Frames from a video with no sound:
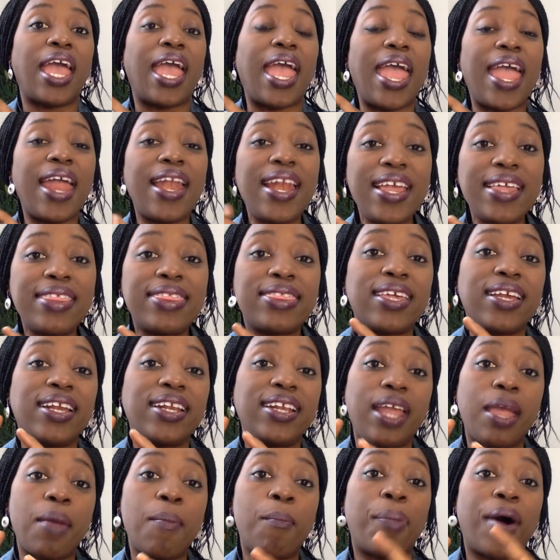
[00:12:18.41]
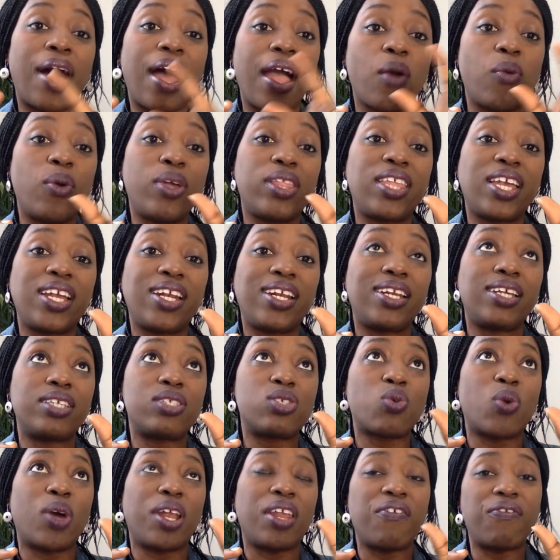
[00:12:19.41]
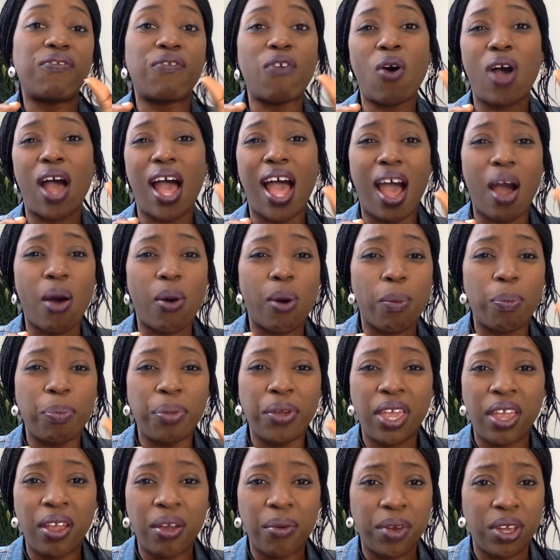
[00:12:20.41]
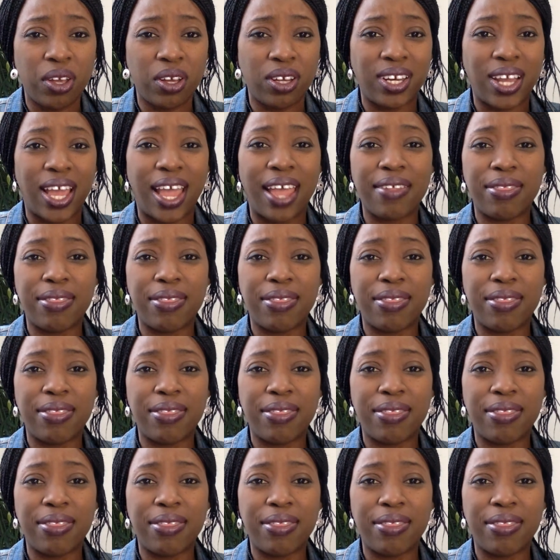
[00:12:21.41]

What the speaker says: Anything they buy within the 24-hour period,